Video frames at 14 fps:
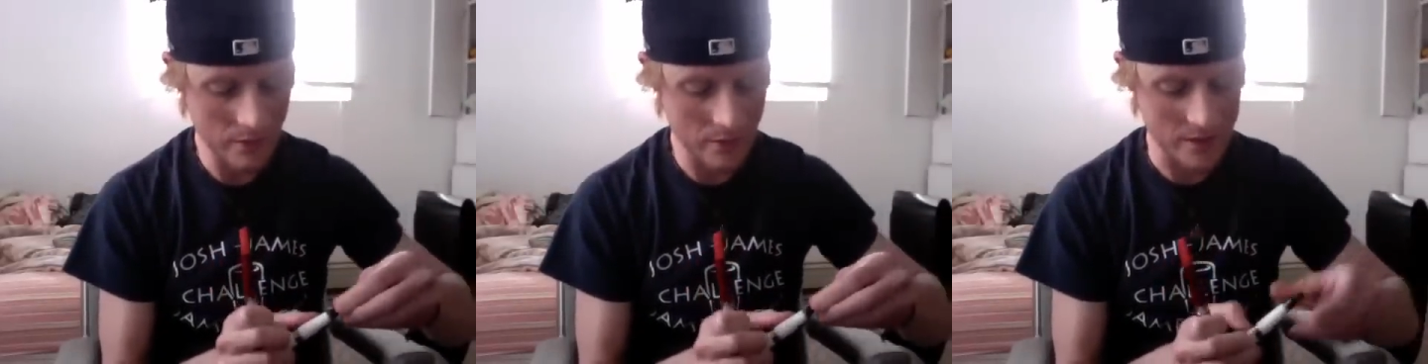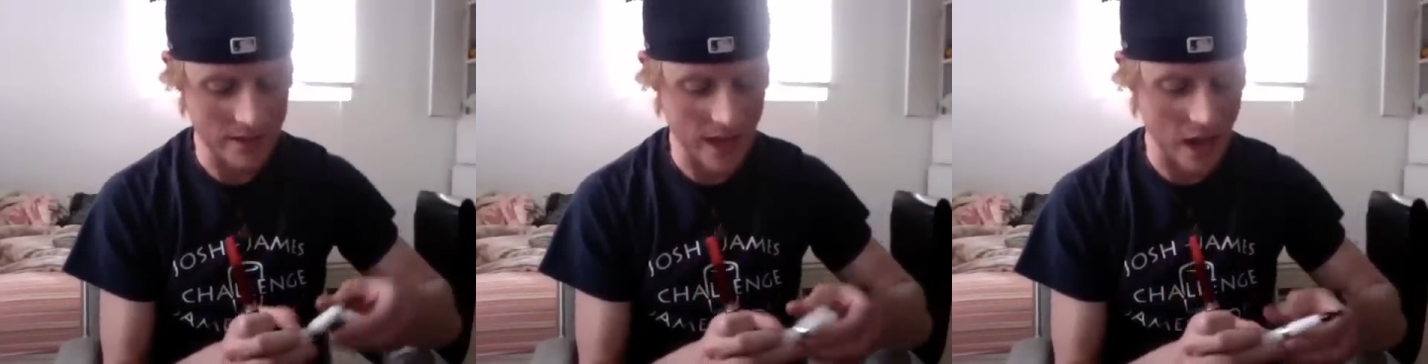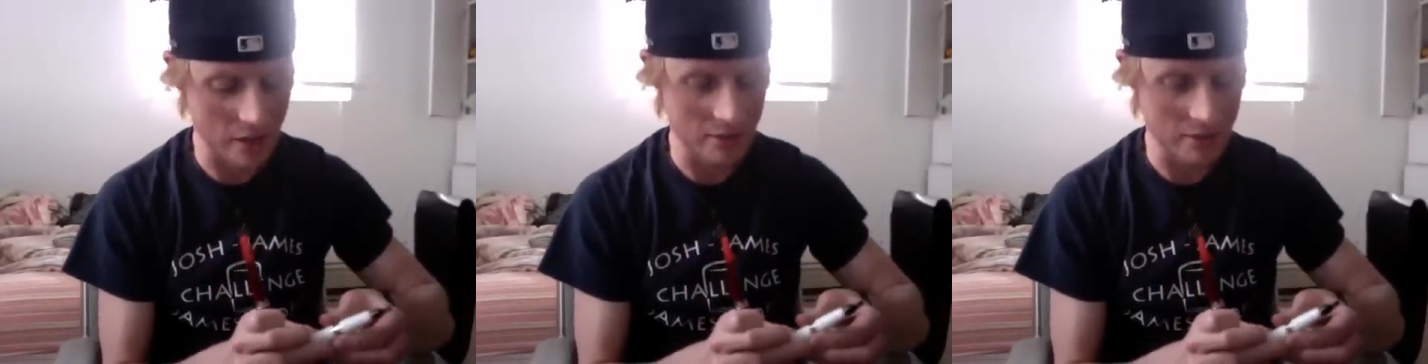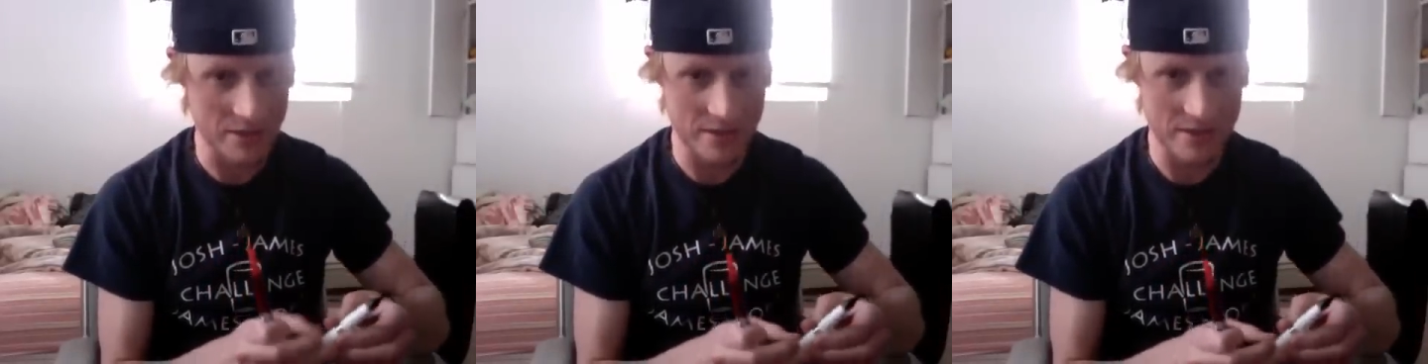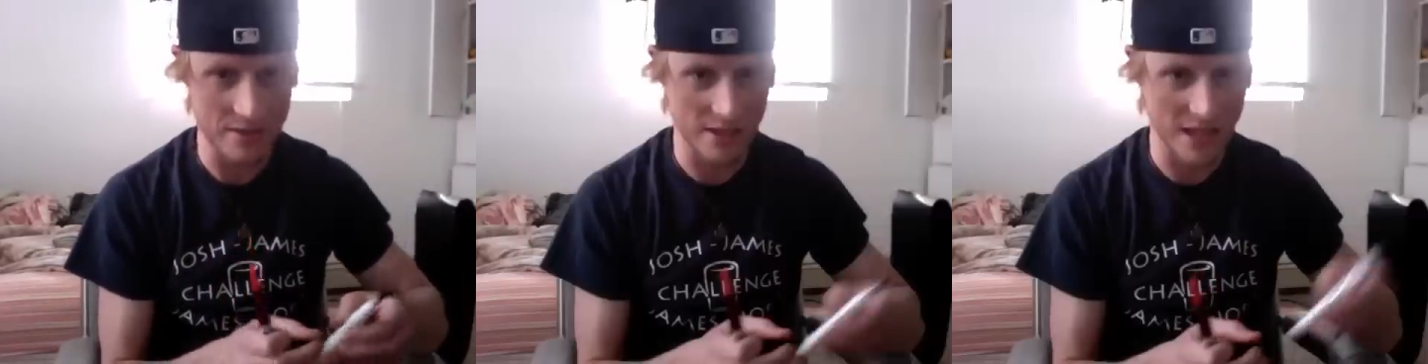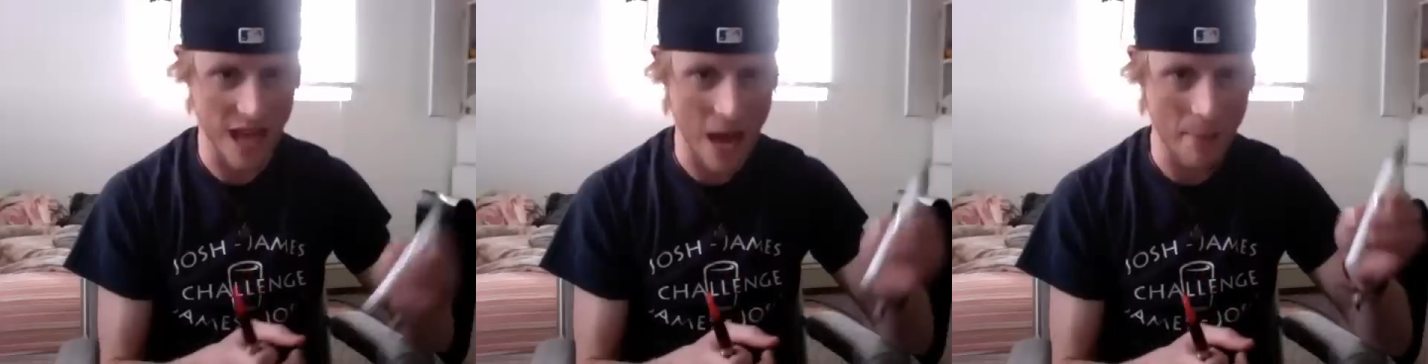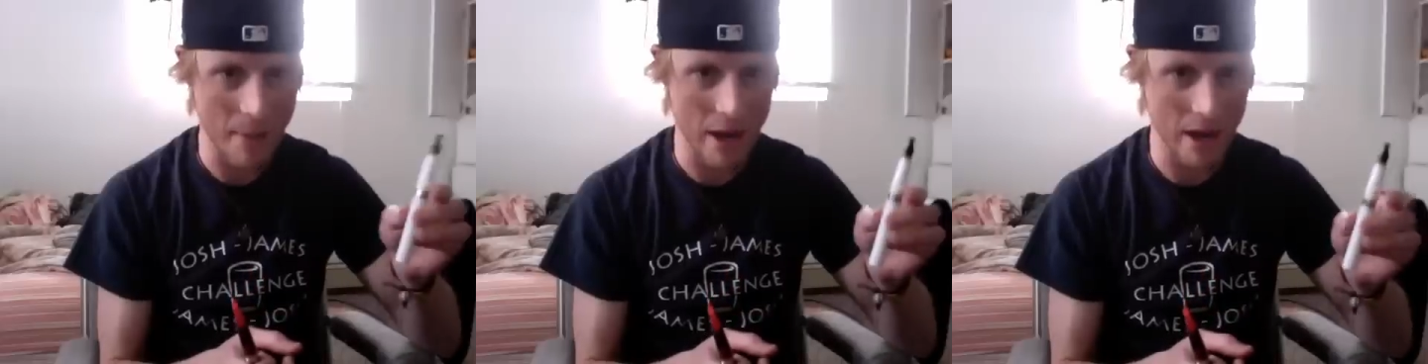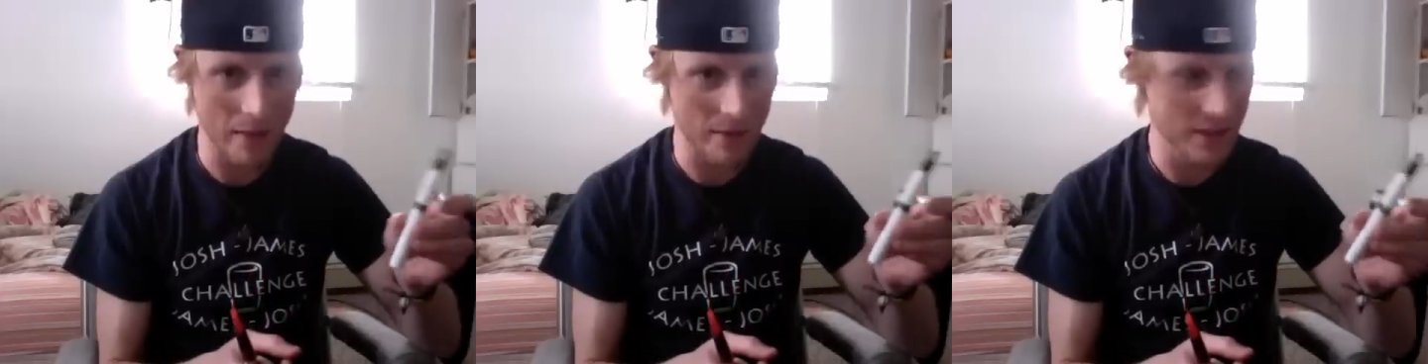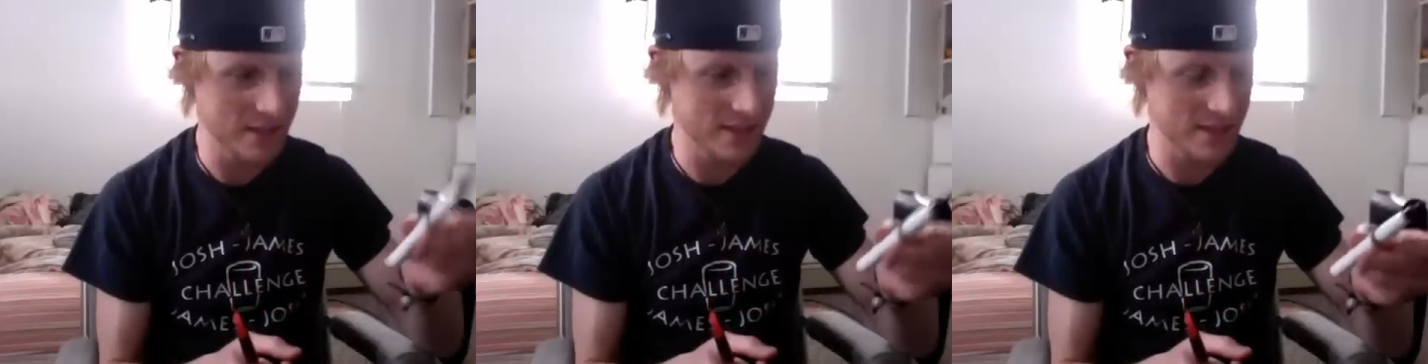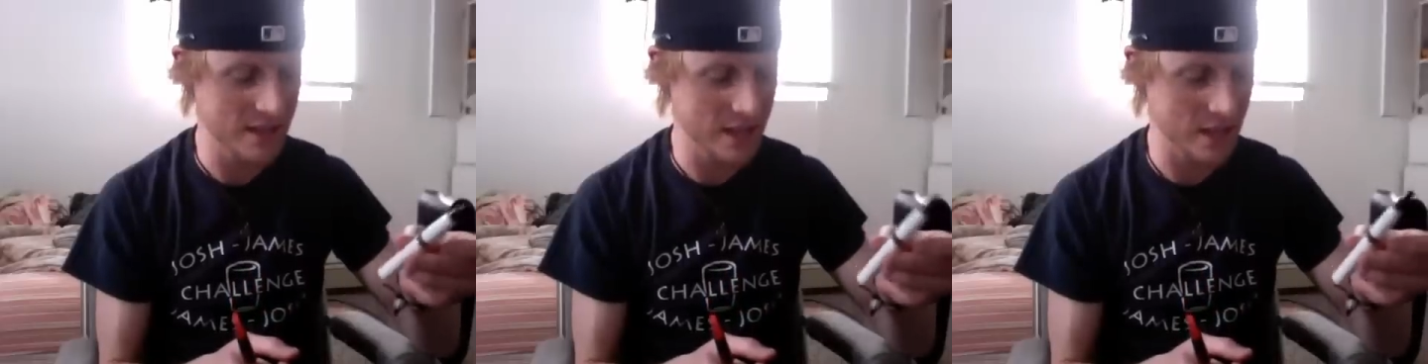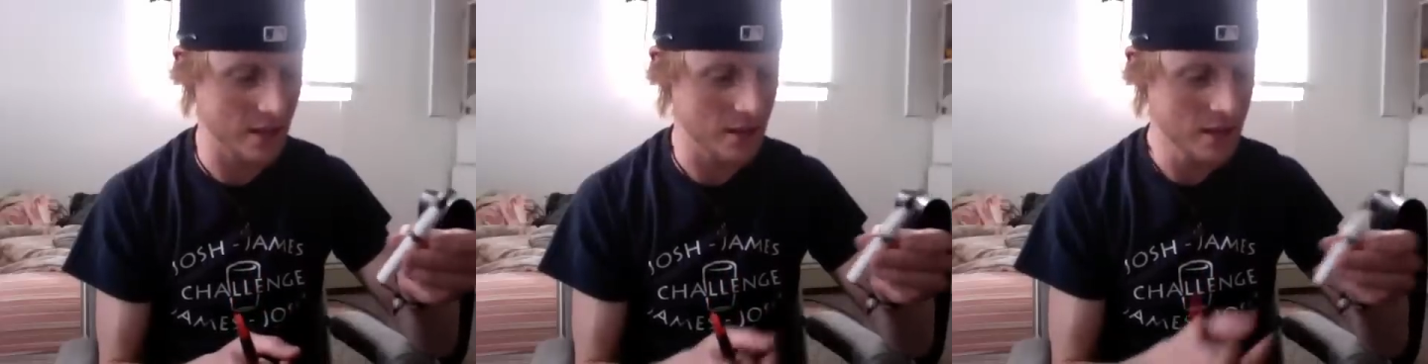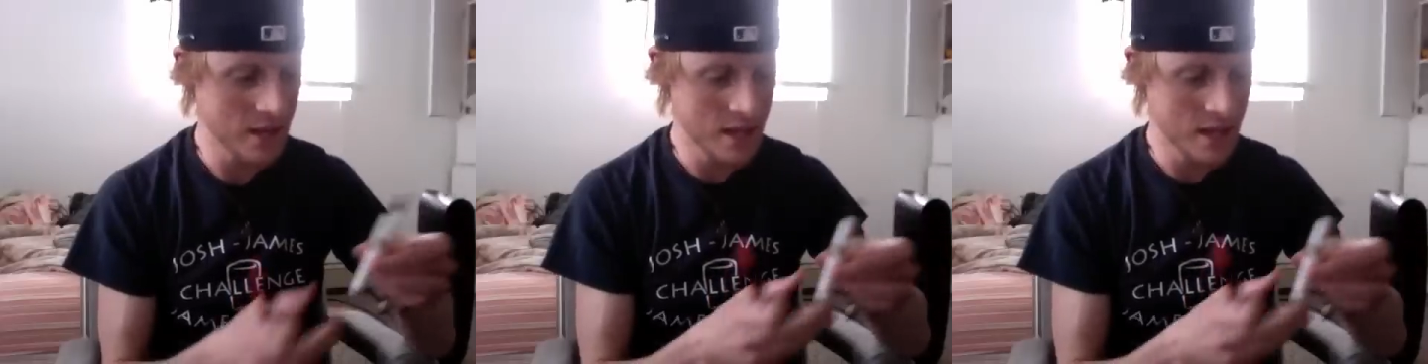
Talon's a lot better. I mean, this is like a